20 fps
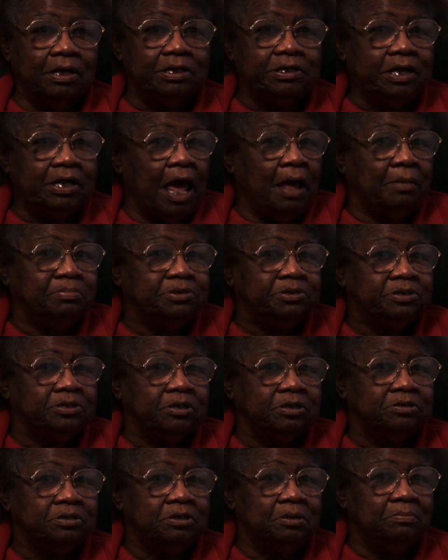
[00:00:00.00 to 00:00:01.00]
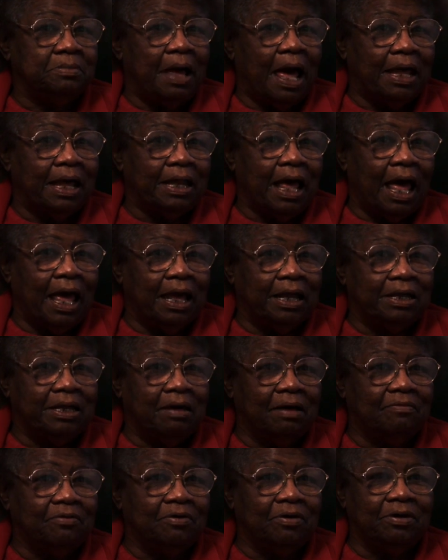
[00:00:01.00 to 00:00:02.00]
tap system. I, I had
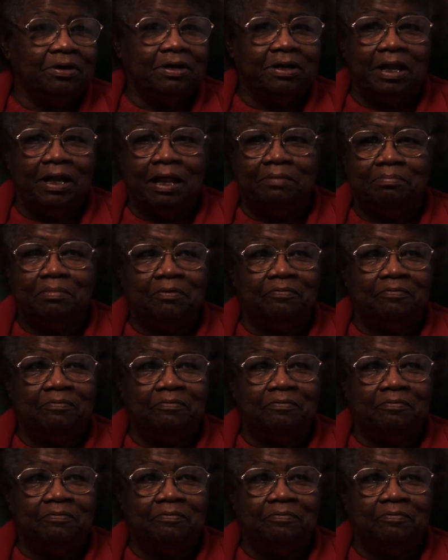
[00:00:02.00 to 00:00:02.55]
never heard of that